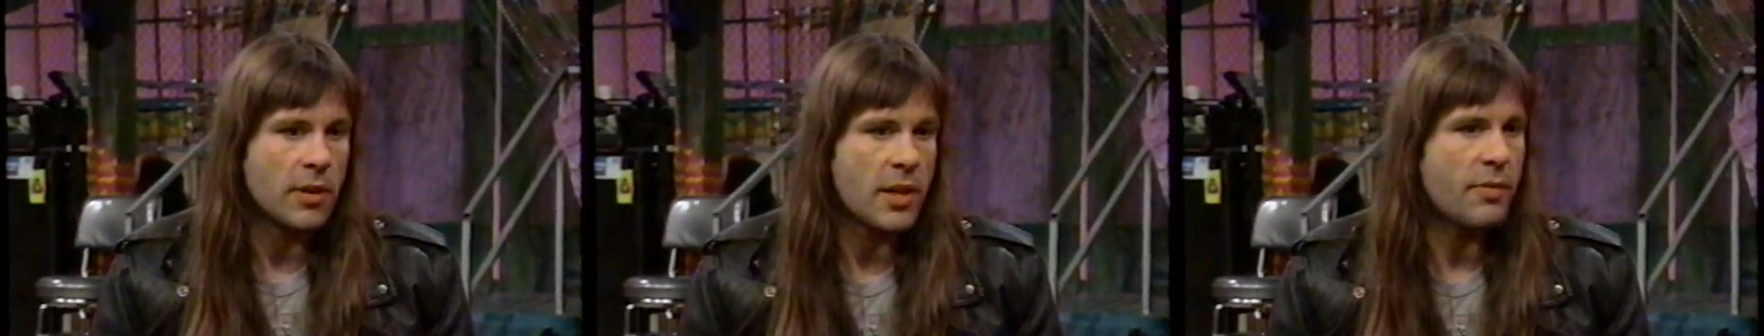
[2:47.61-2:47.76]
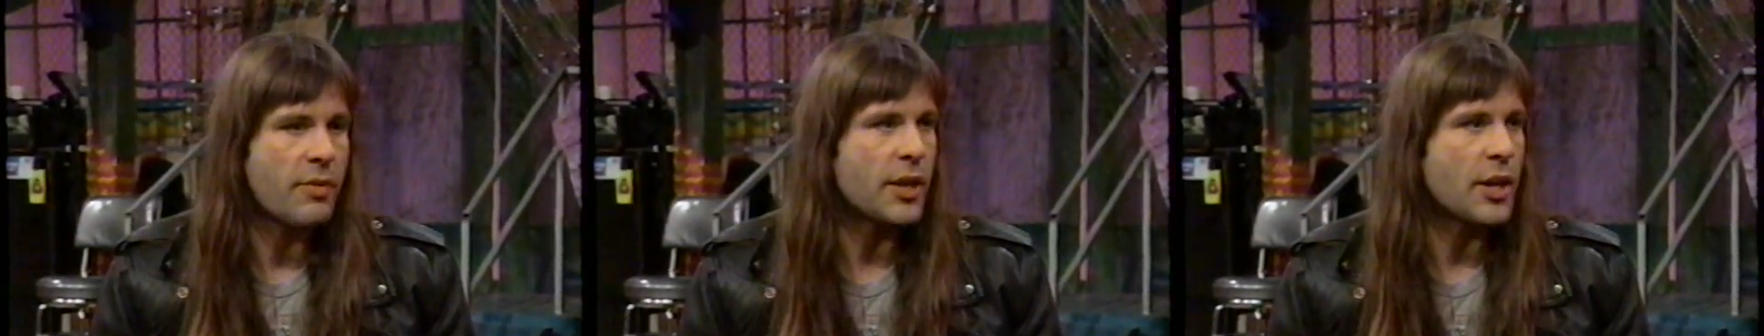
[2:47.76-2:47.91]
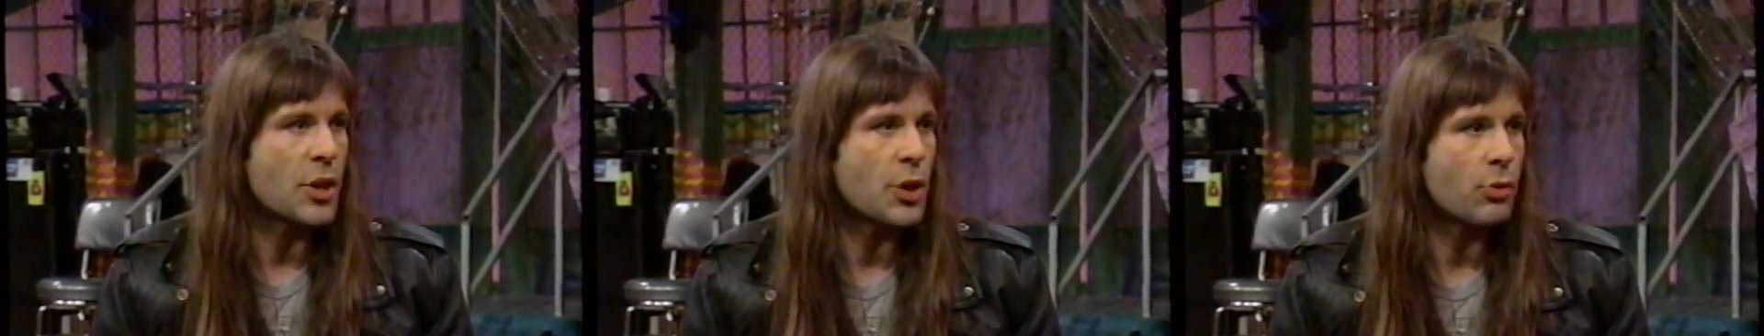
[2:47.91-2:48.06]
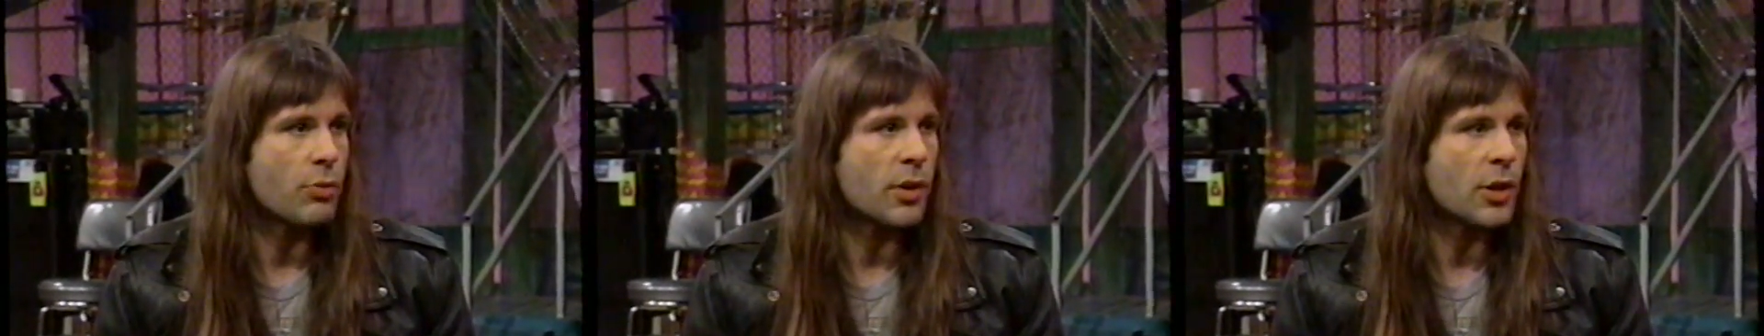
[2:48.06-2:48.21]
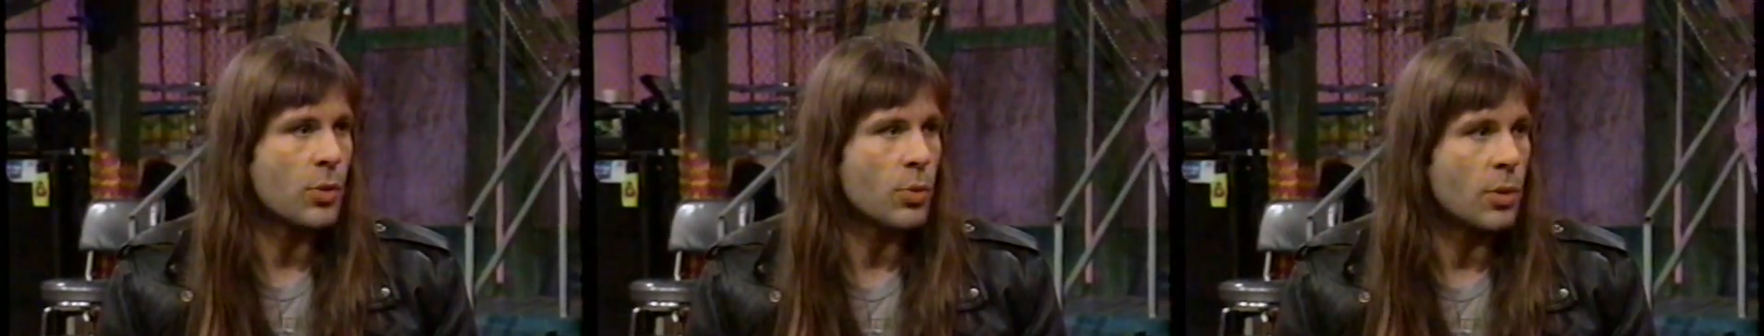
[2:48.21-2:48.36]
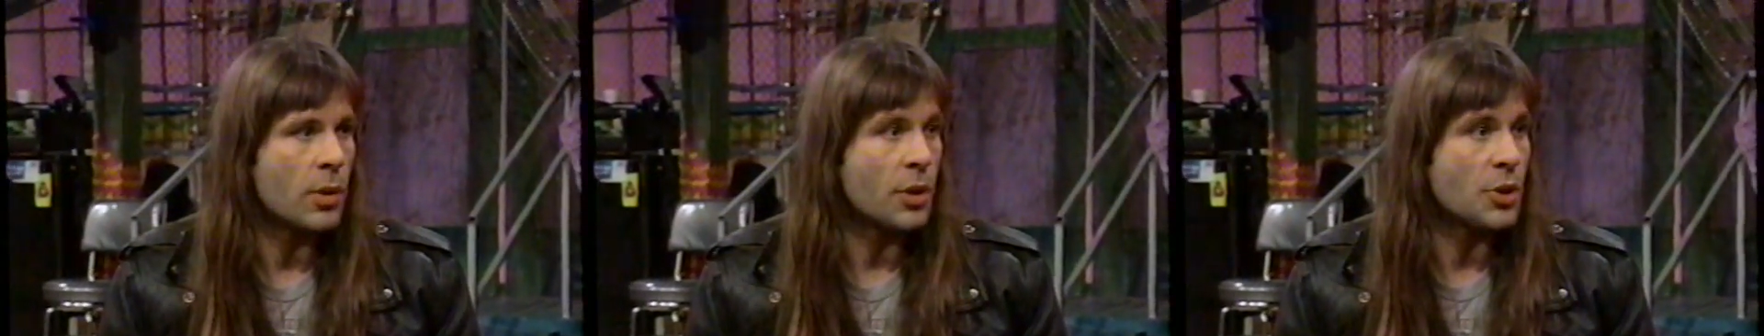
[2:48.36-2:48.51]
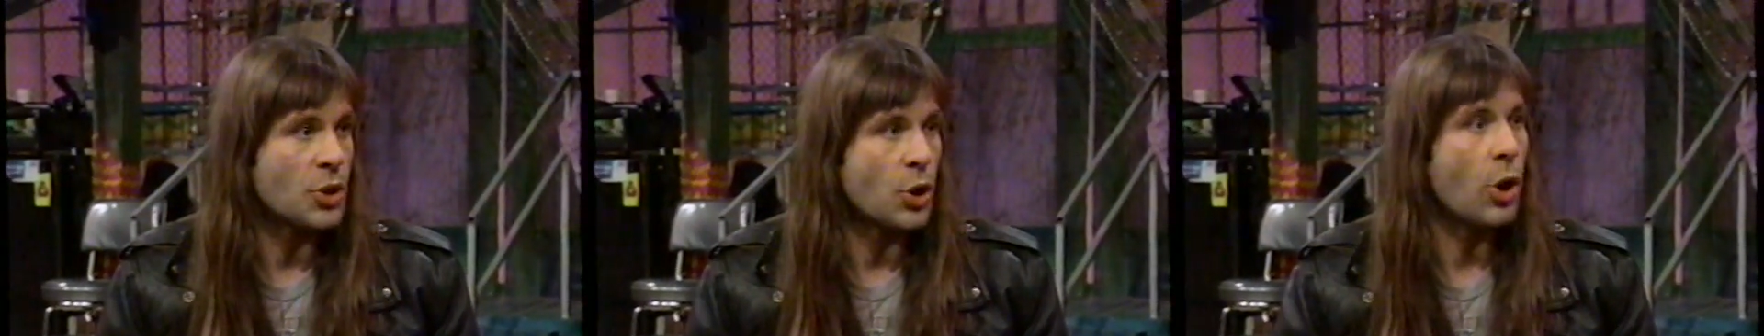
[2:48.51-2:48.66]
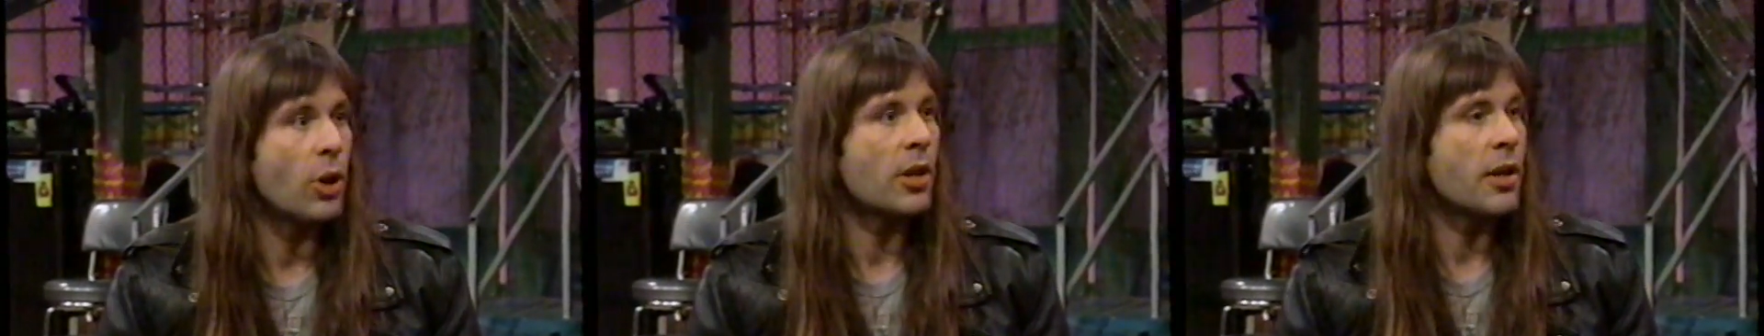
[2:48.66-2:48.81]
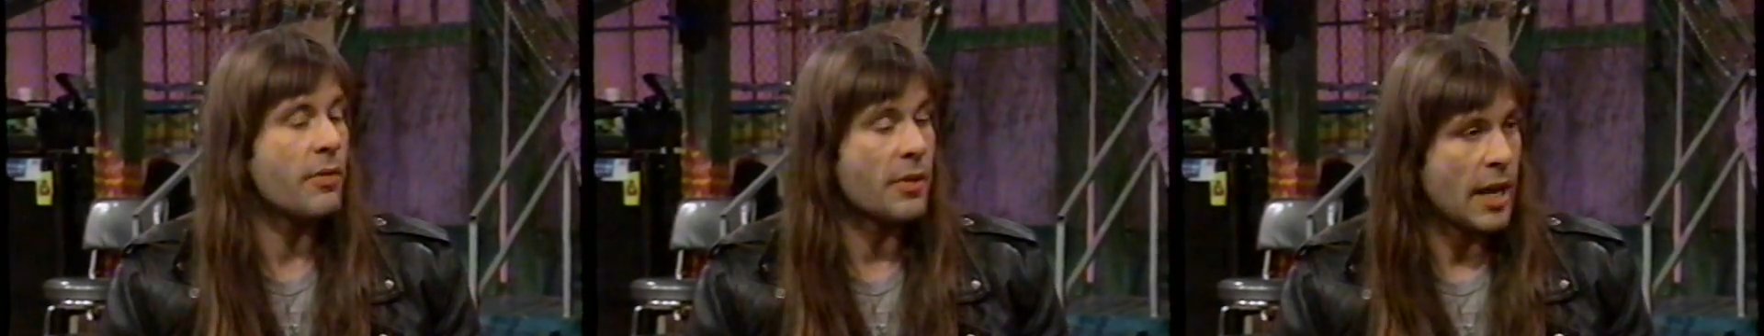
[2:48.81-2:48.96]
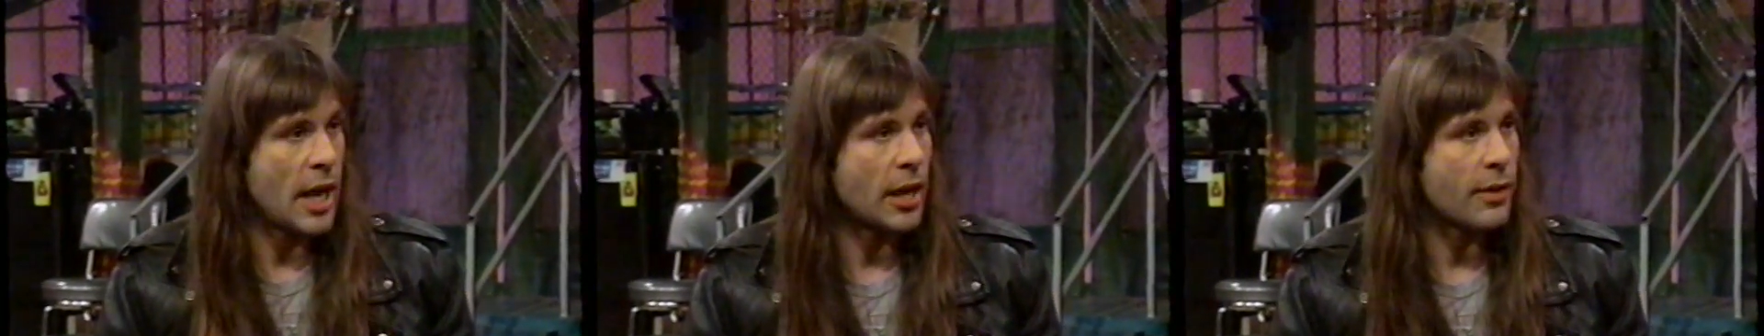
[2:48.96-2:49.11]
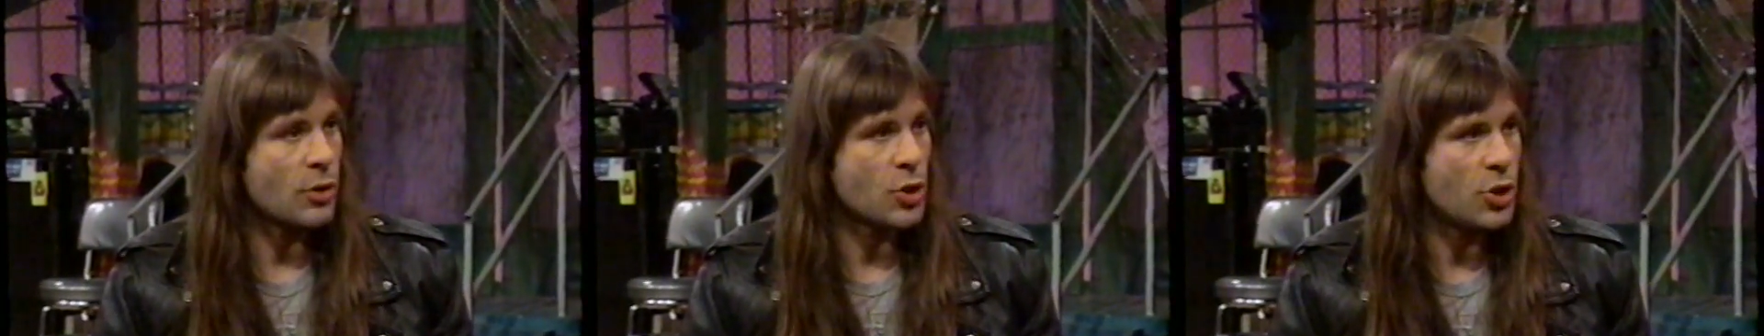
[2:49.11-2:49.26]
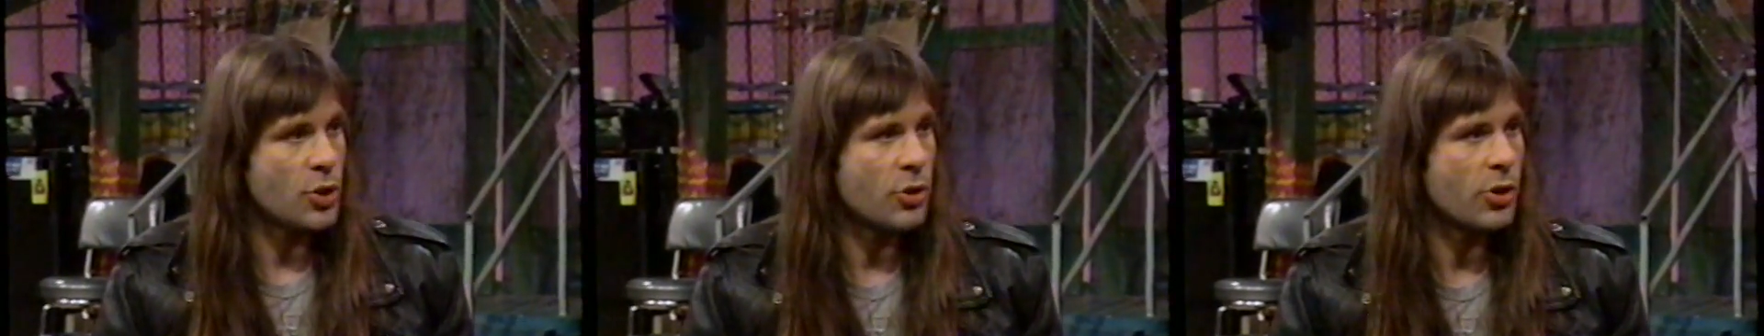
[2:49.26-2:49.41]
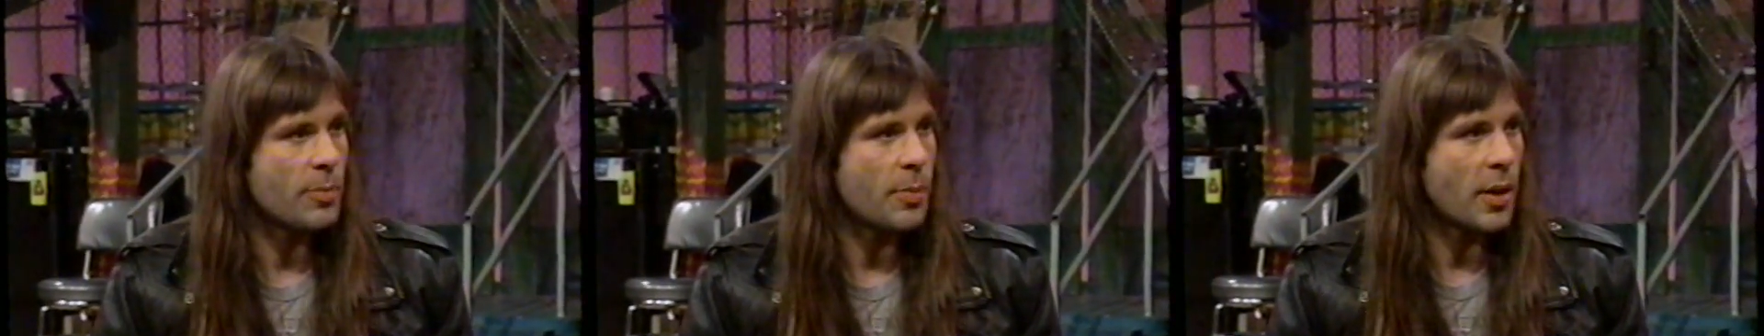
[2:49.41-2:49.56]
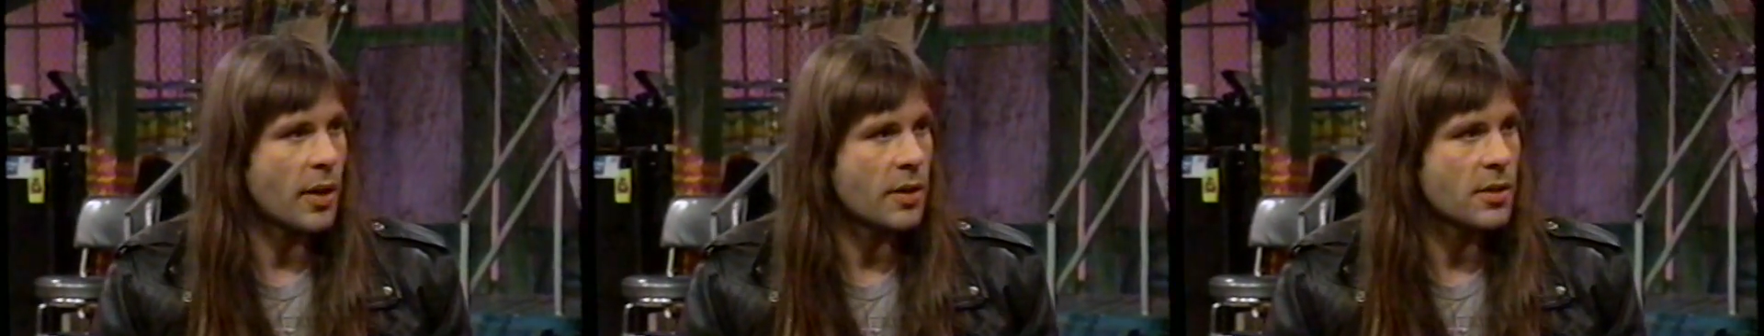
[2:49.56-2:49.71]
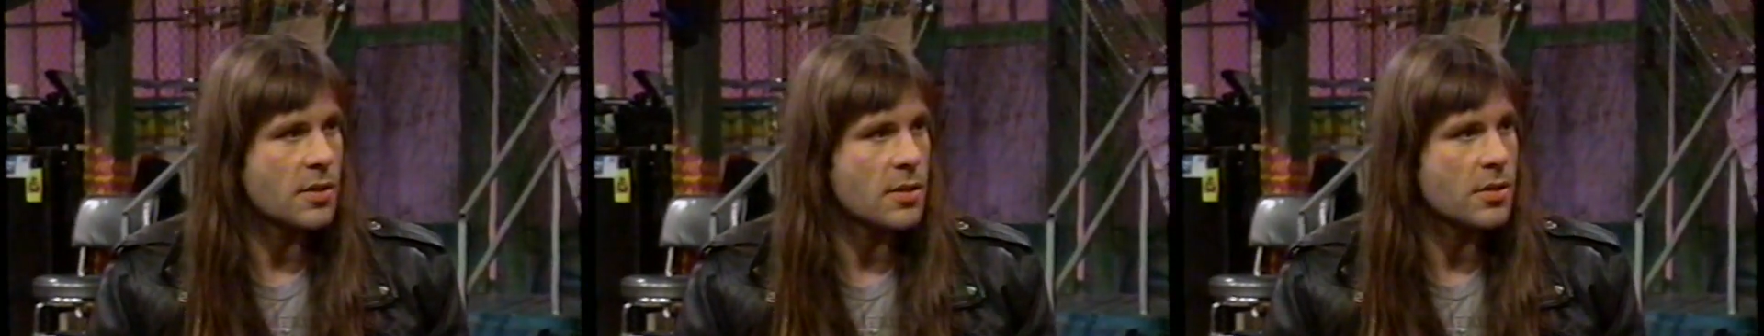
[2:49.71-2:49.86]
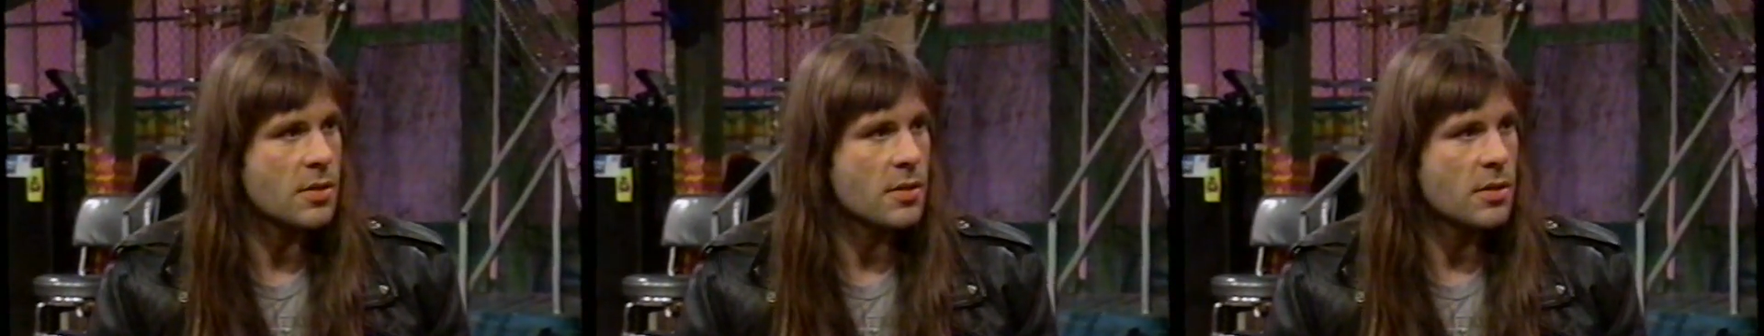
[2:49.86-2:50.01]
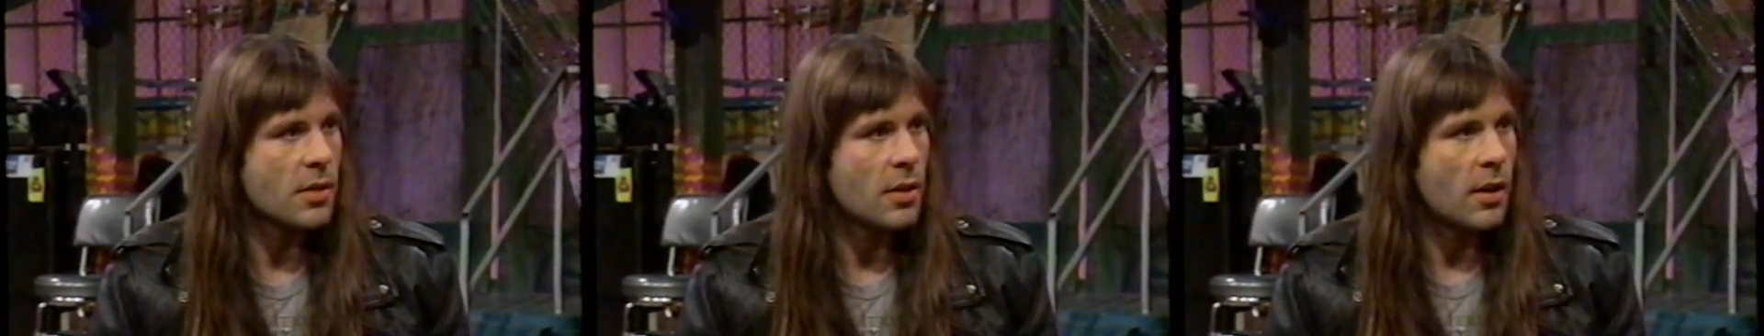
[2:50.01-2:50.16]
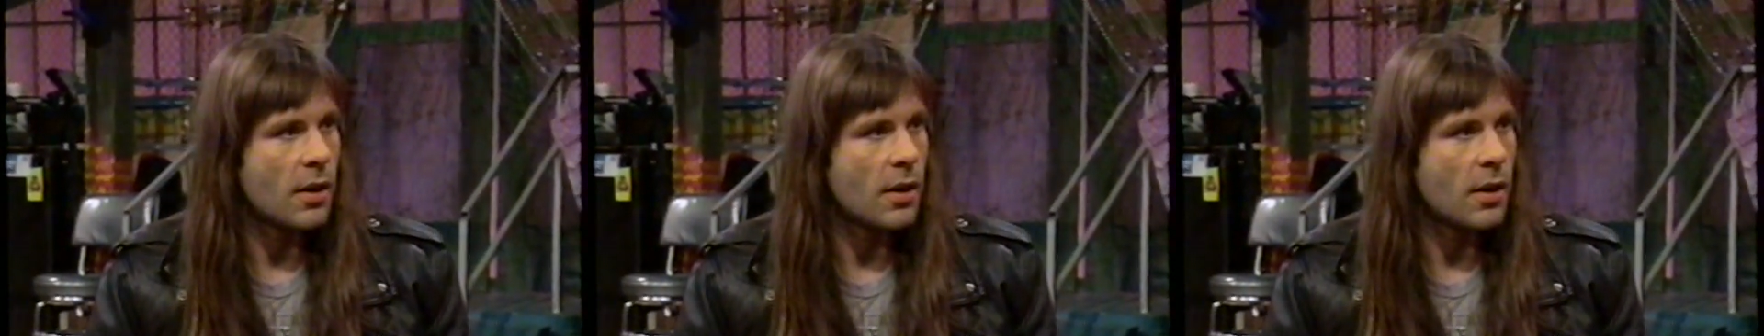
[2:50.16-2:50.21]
living in the real world, not living out of a tour bus,